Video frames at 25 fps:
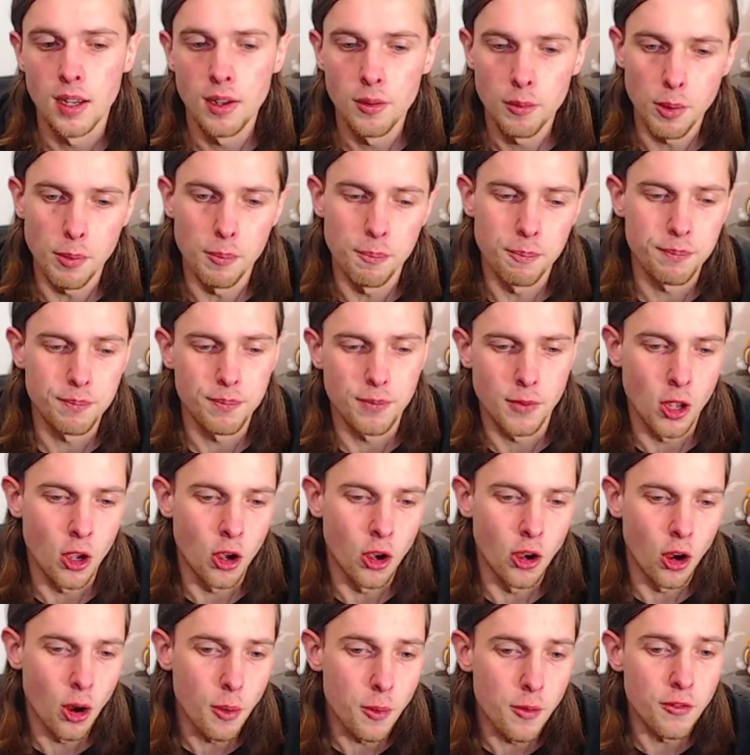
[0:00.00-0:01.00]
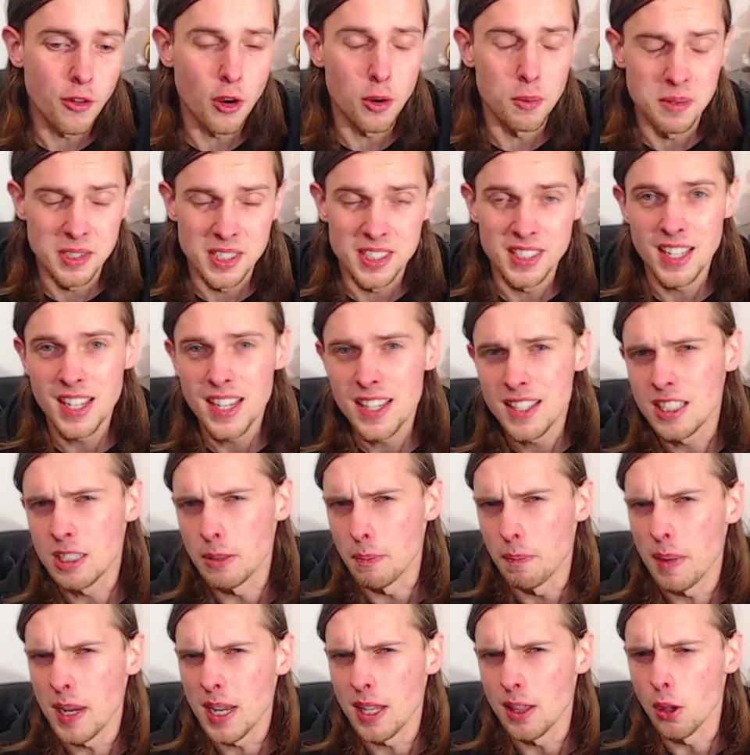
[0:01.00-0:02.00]
Well, homophobes tend to
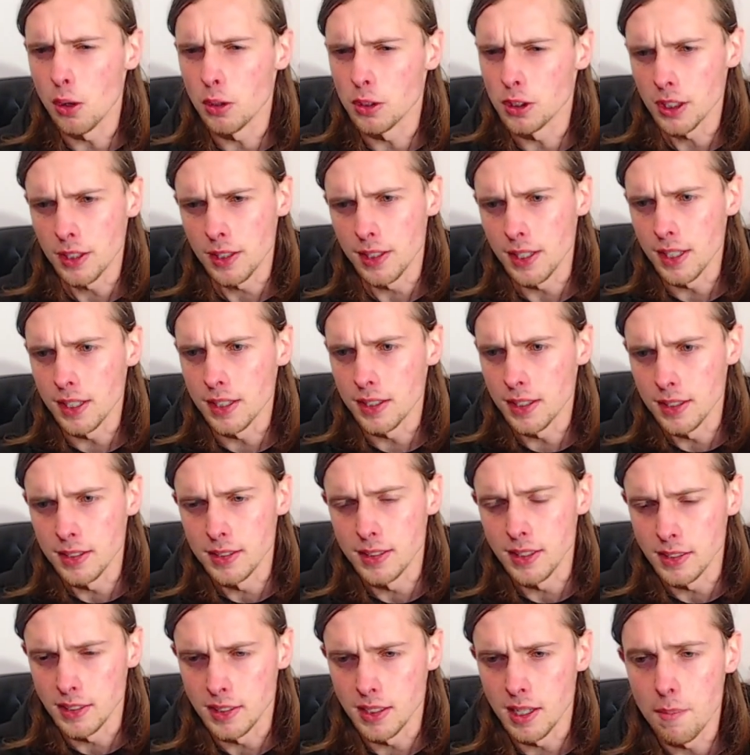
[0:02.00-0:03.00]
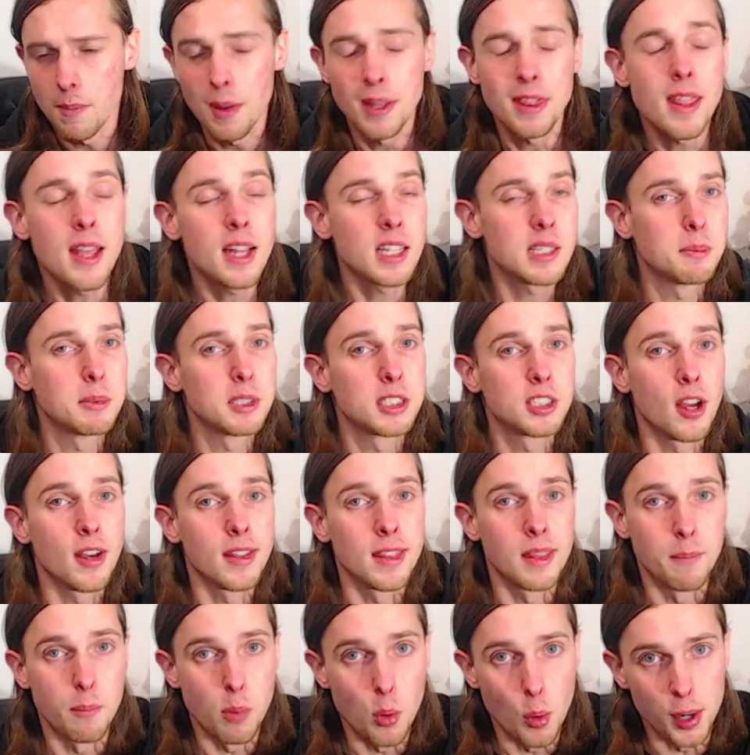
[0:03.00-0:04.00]
be logically inconsistent, but that's beside
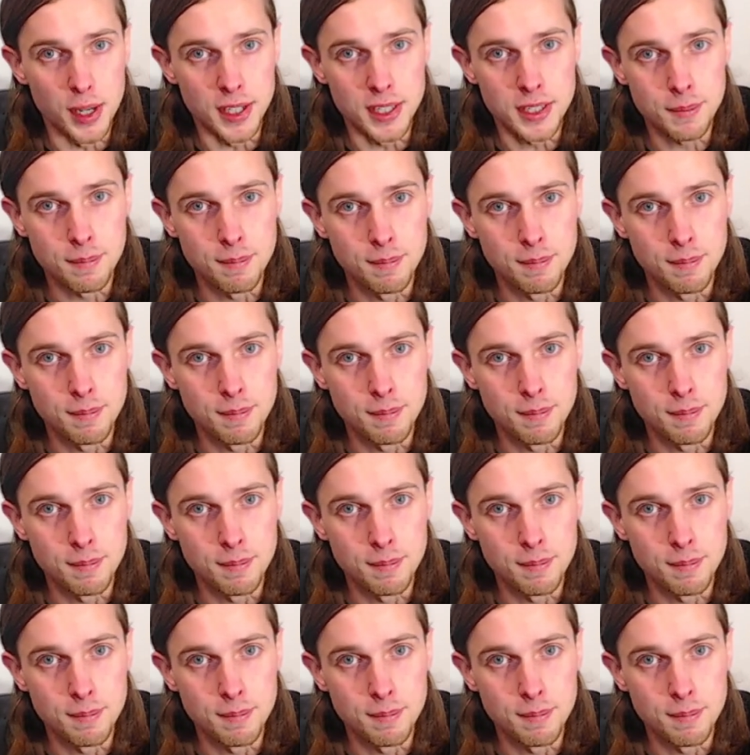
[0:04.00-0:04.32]
the point.